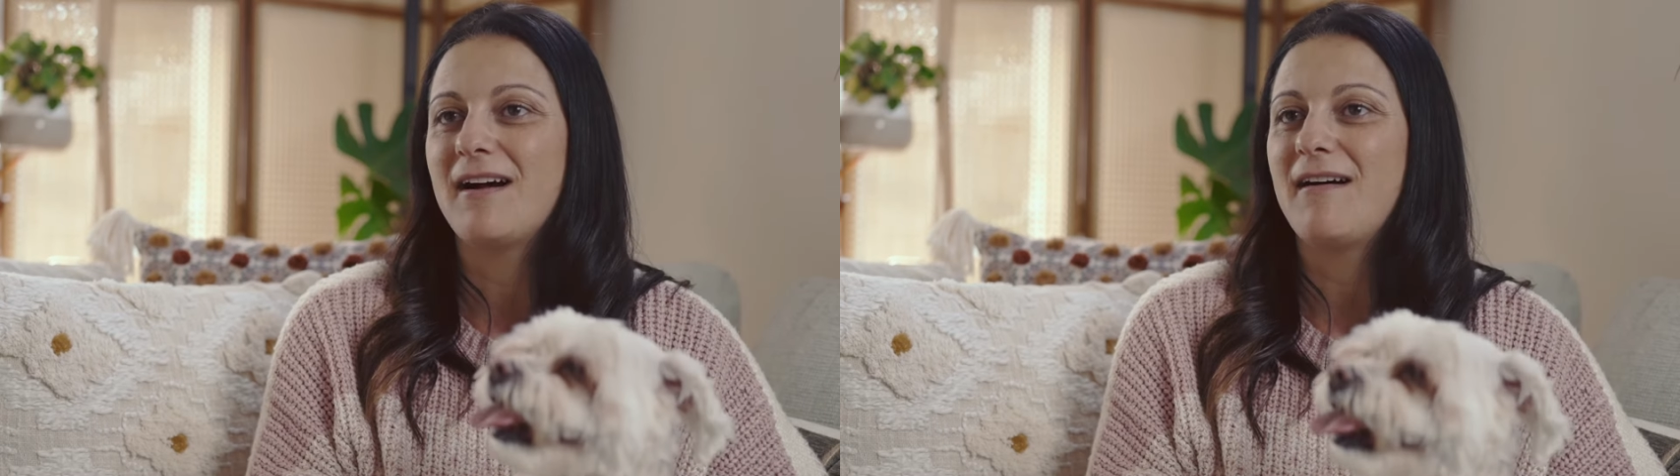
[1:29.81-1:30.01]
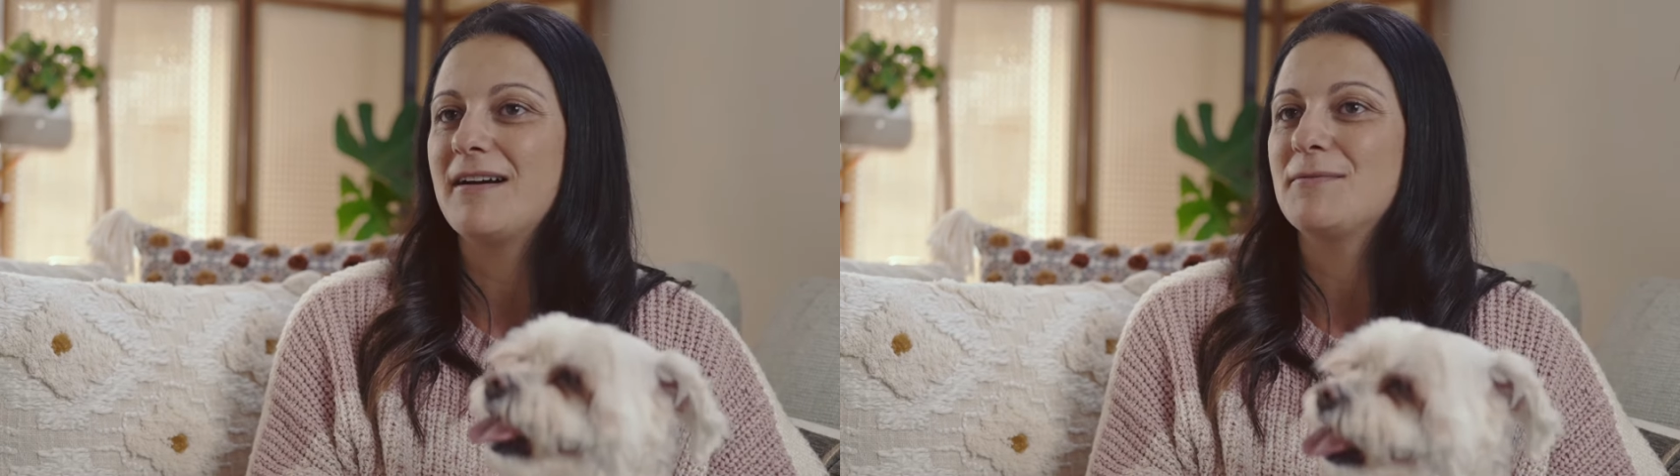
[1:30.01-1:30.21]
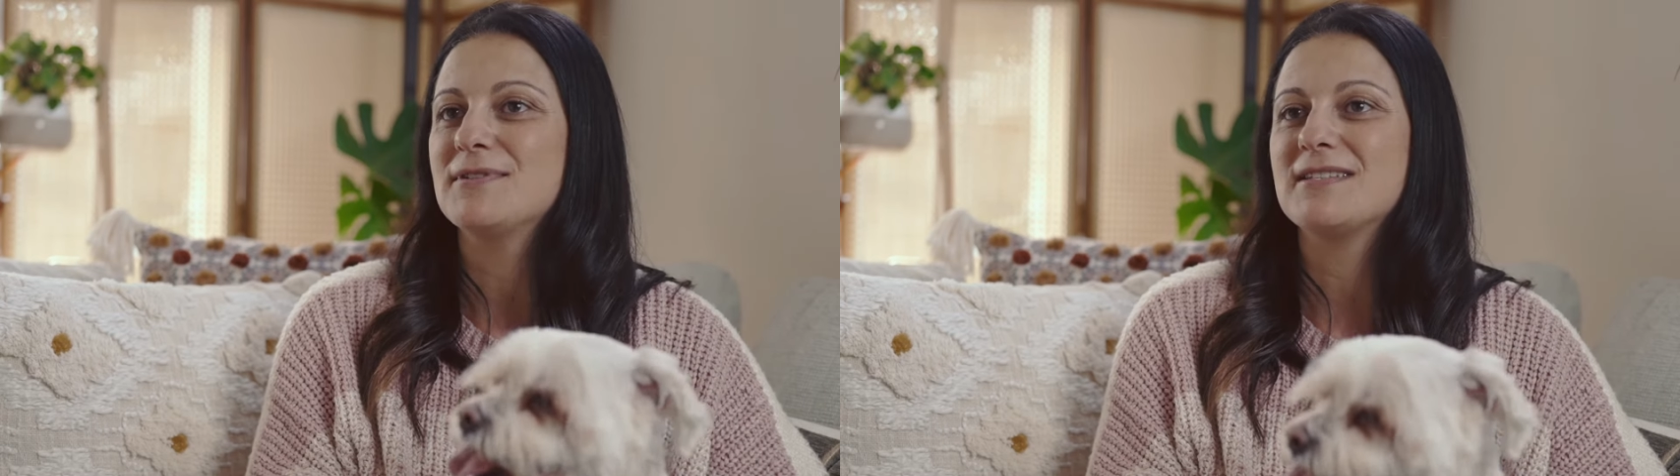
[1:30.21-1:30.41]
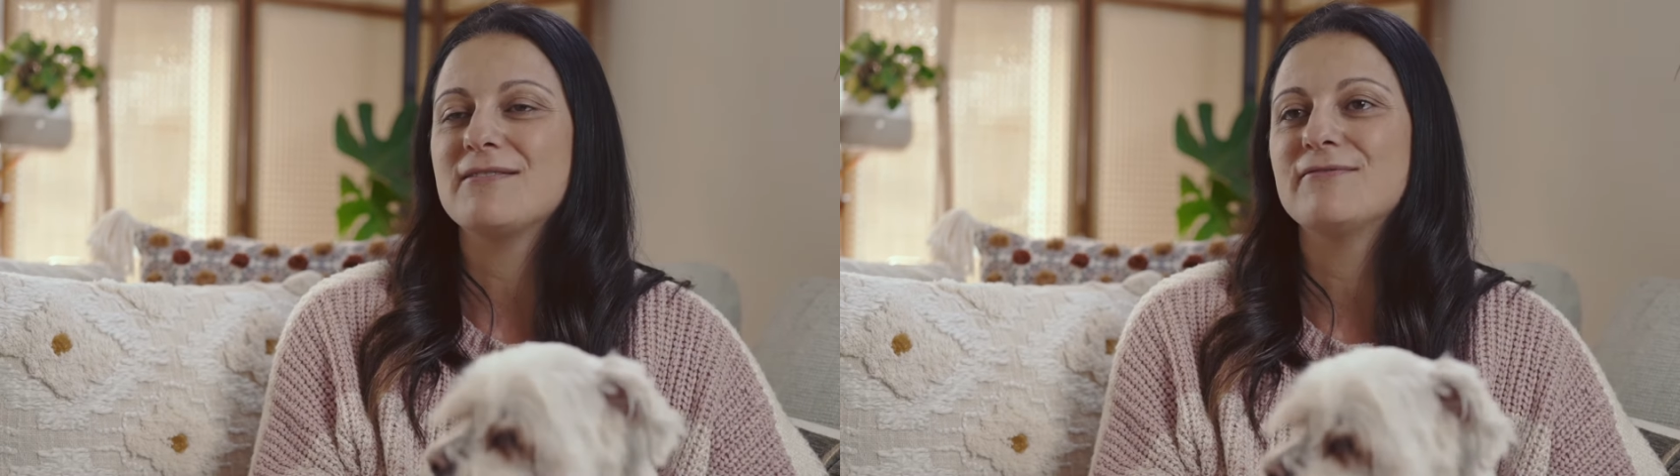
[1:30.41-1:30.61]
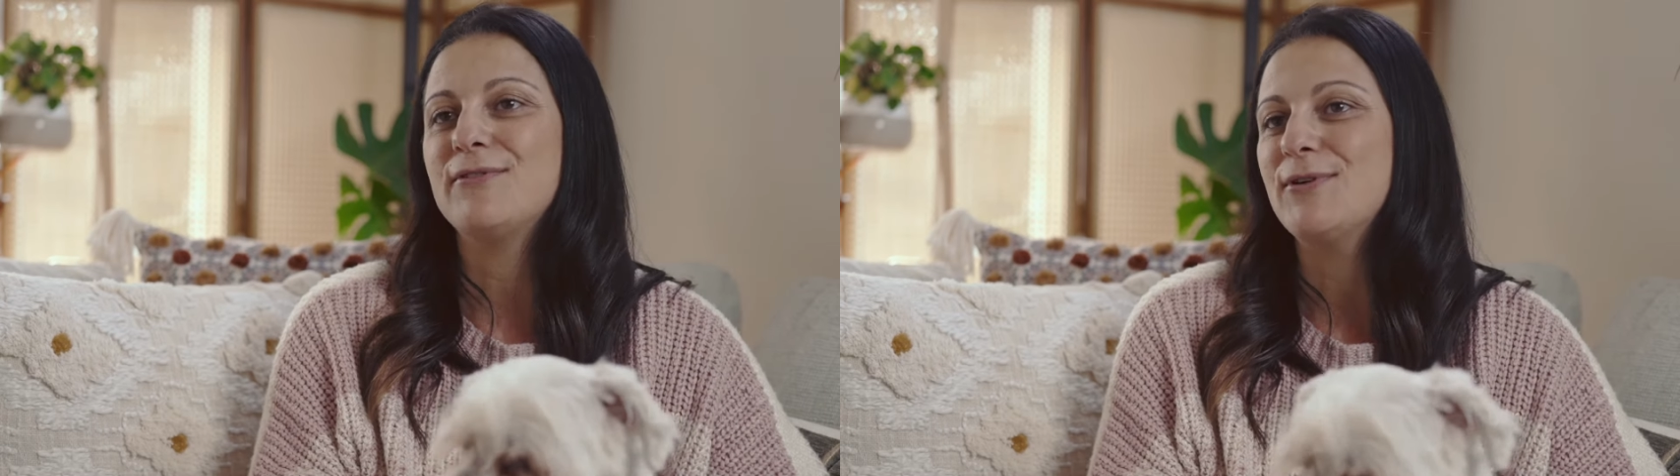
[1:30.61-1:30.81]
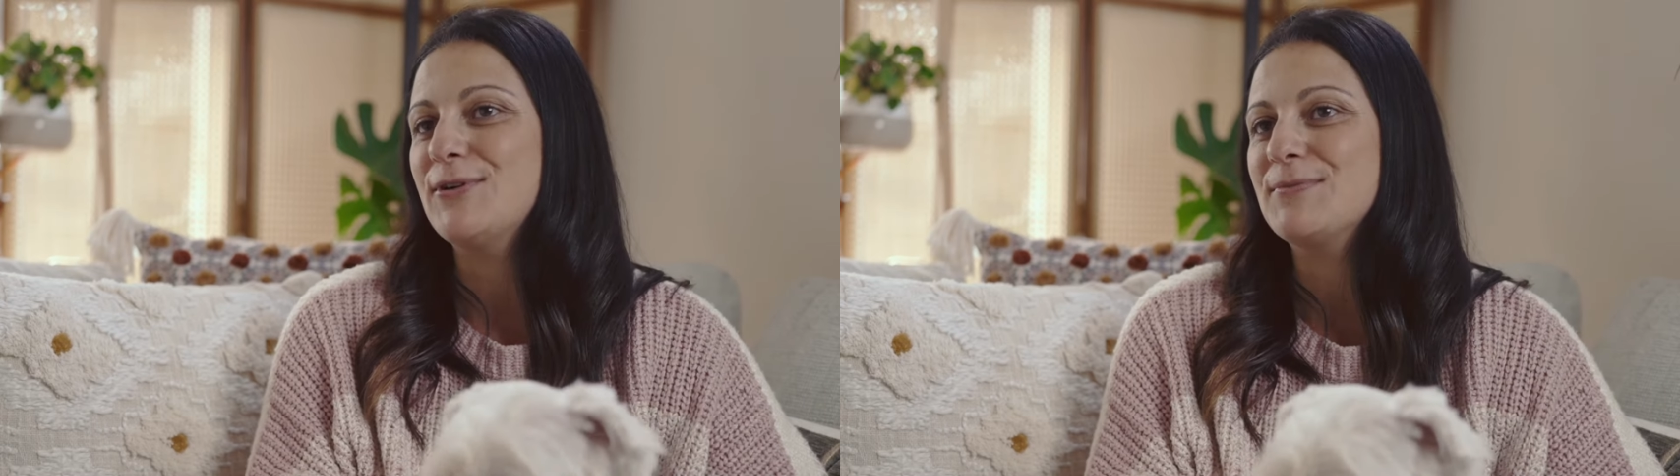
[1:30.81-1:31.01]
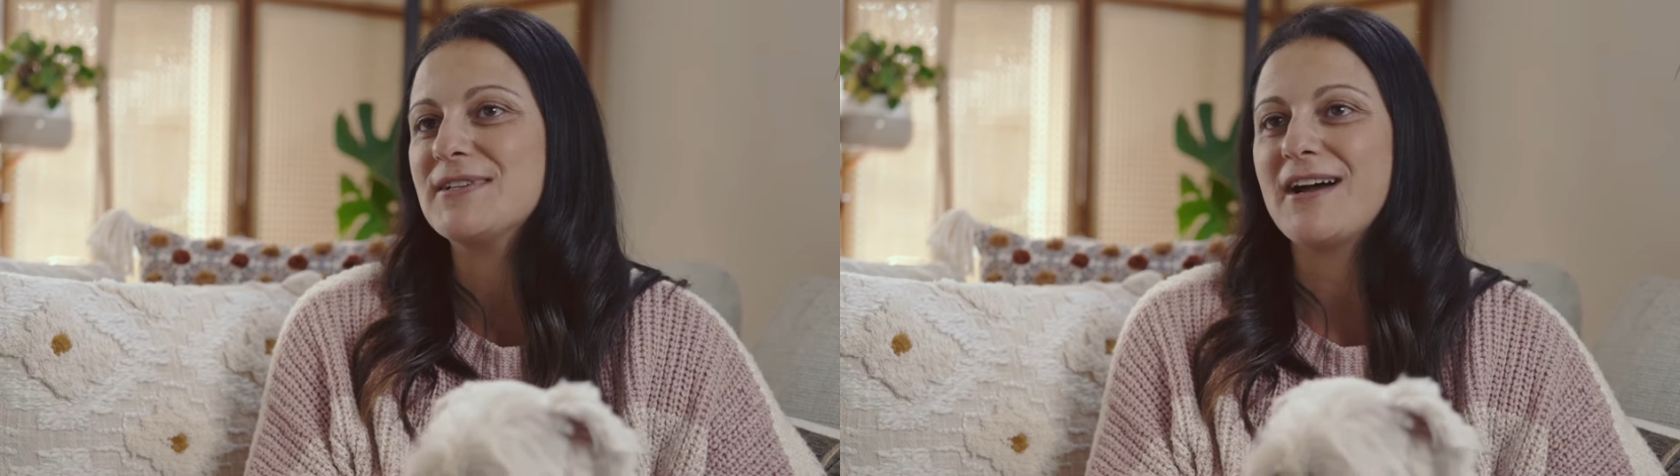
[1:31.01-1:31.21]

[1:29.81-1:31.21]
I was informed.